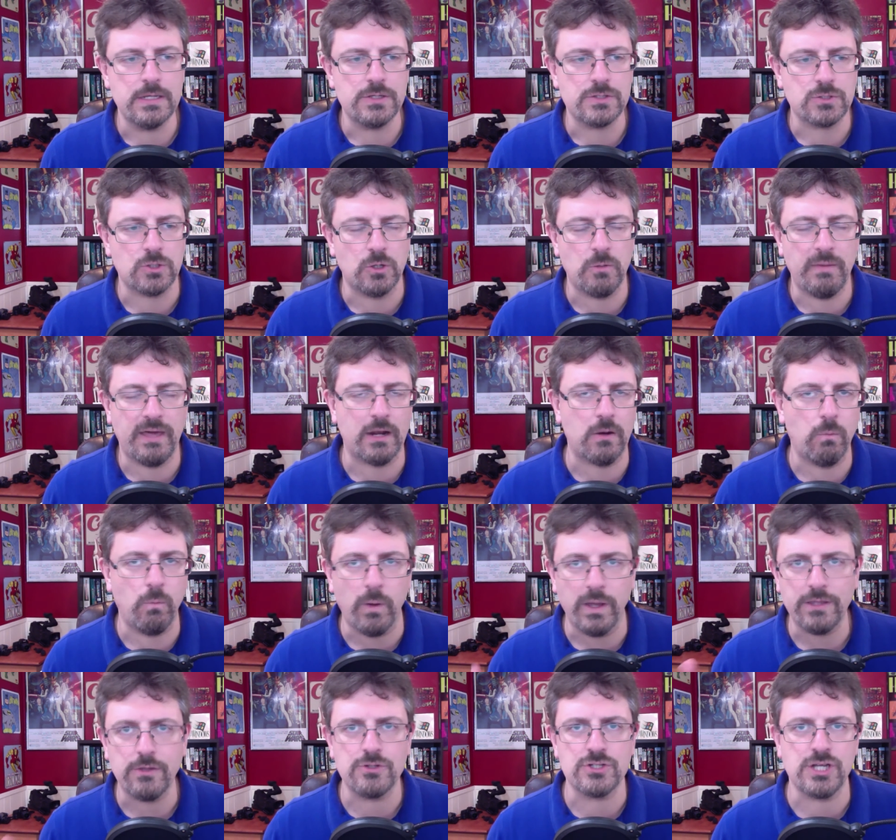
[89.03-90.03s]
so no matter
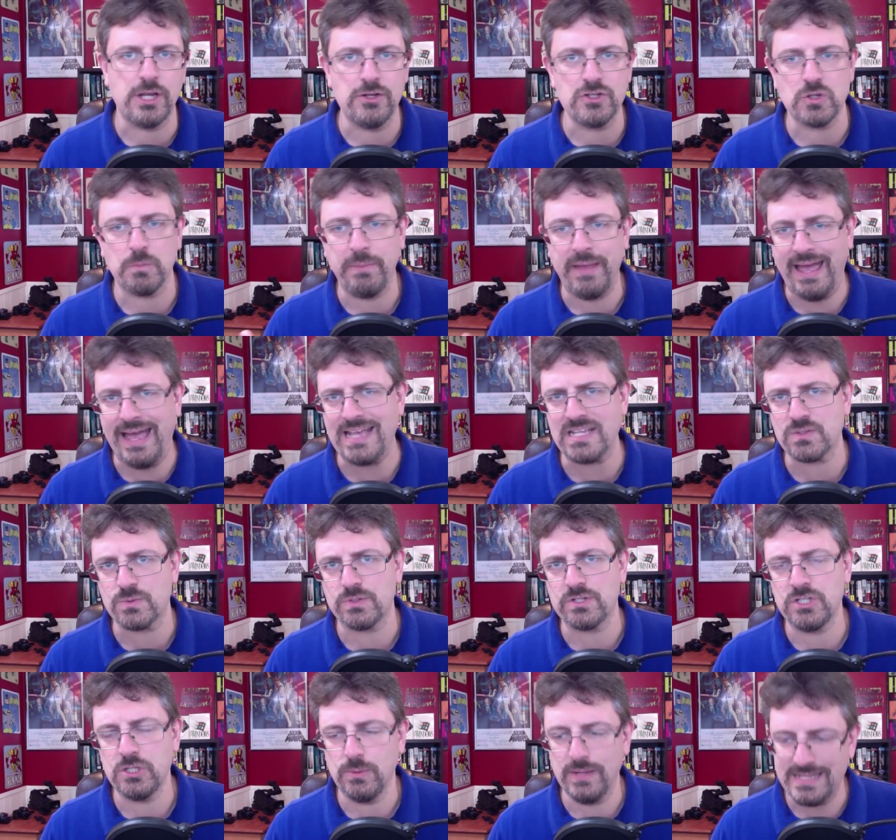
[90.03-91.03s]
what you change your
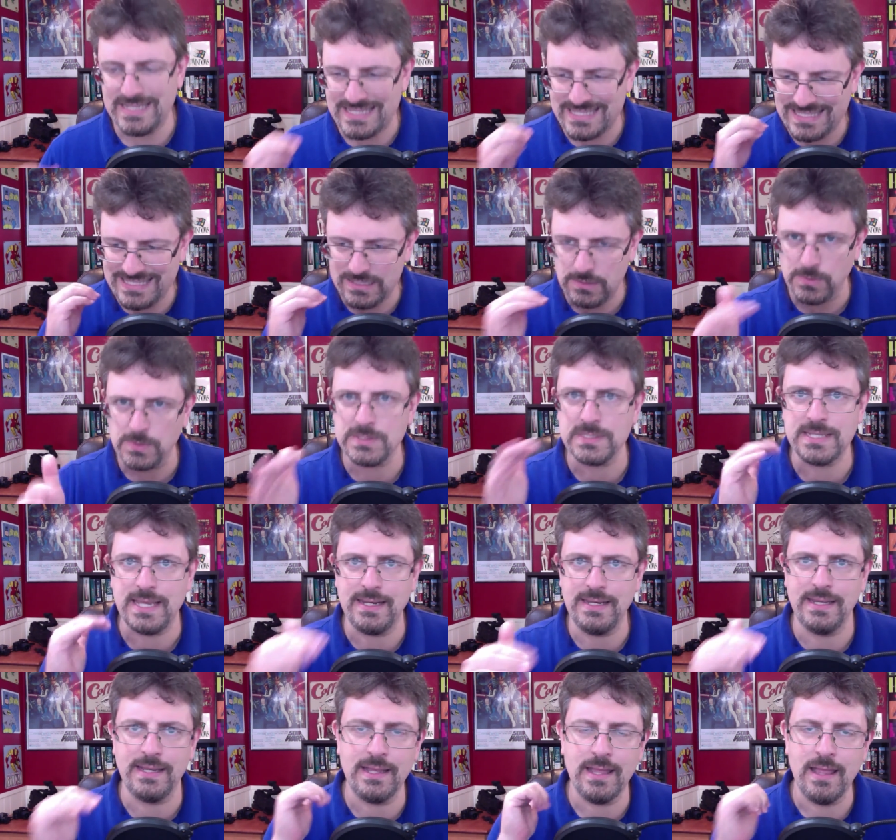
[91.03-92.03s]
password to, it's still
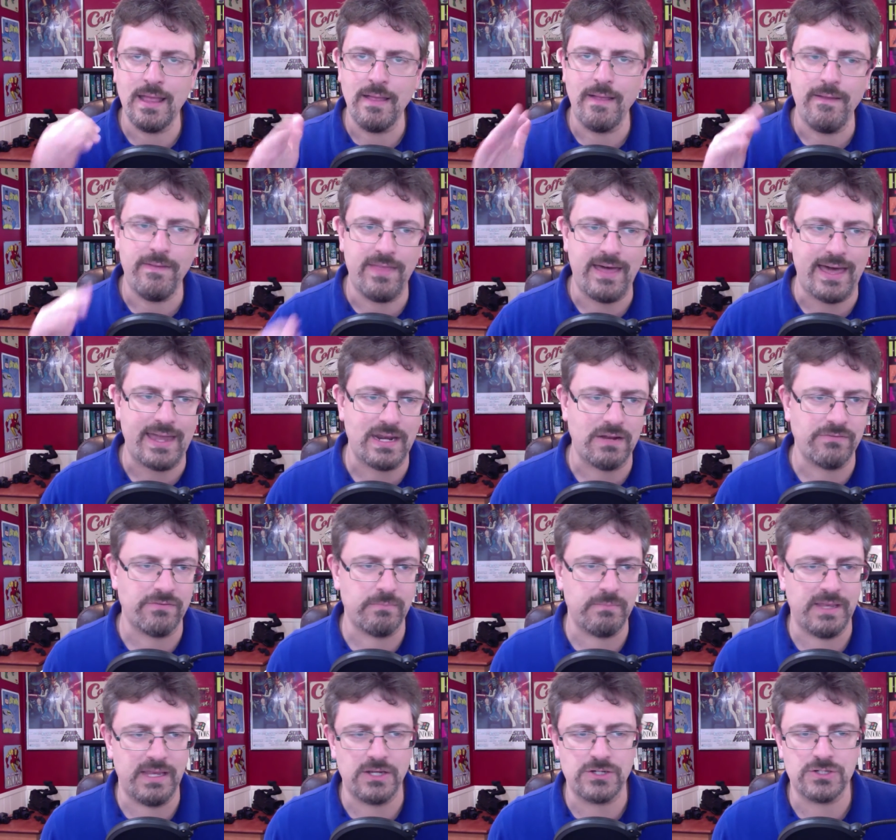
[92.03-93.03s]
sending that
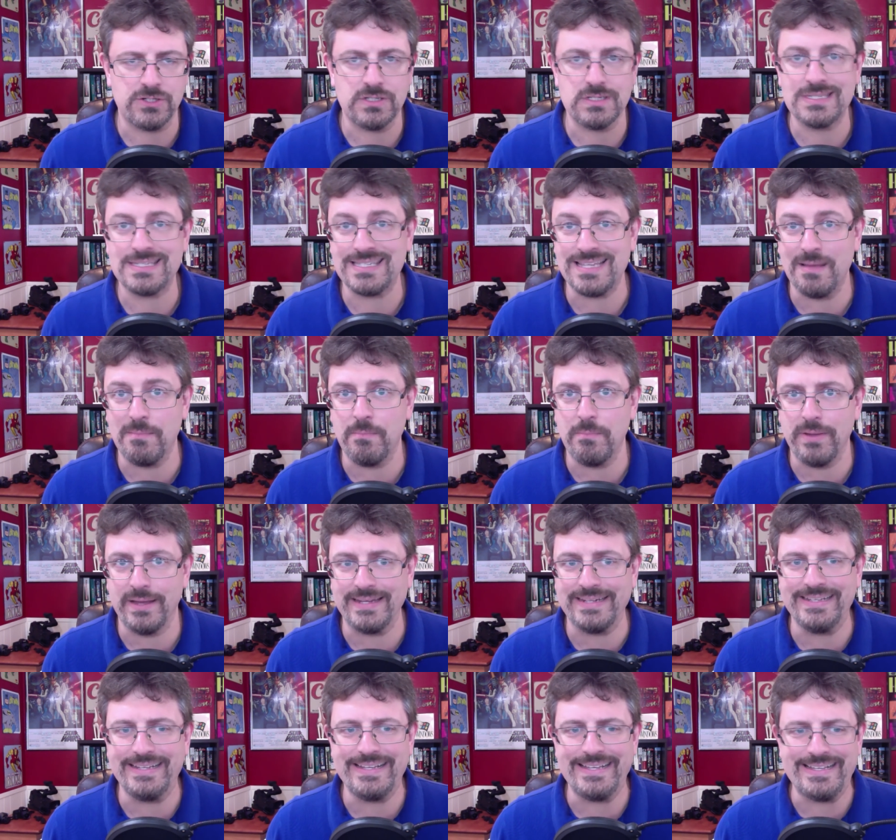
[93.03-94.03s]
information to
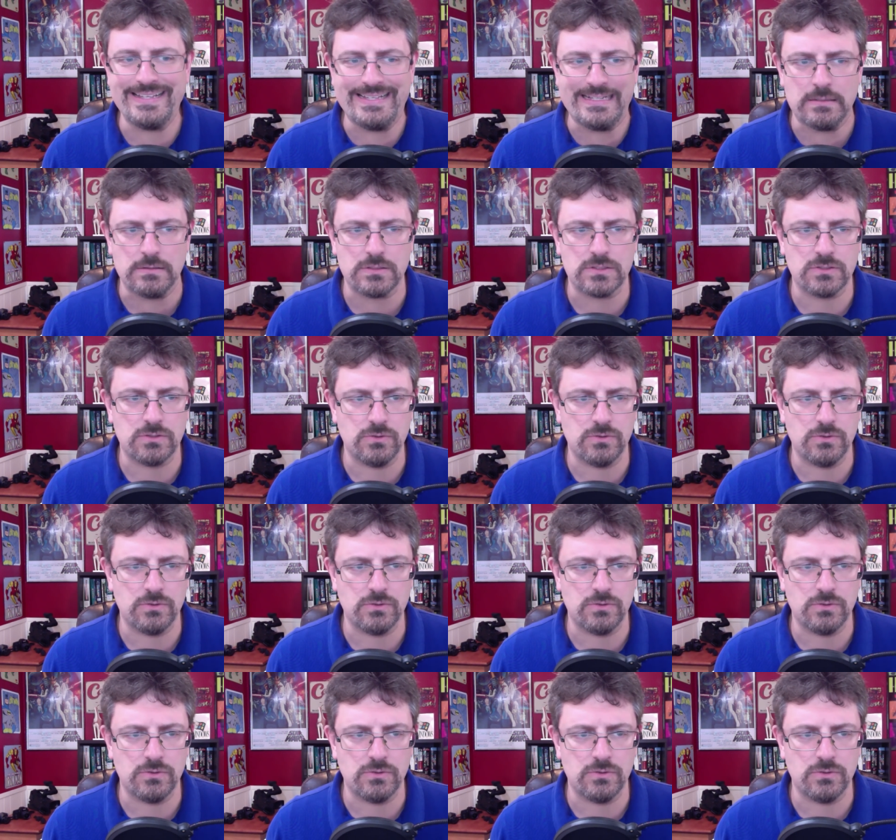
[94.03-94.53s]
somebody else.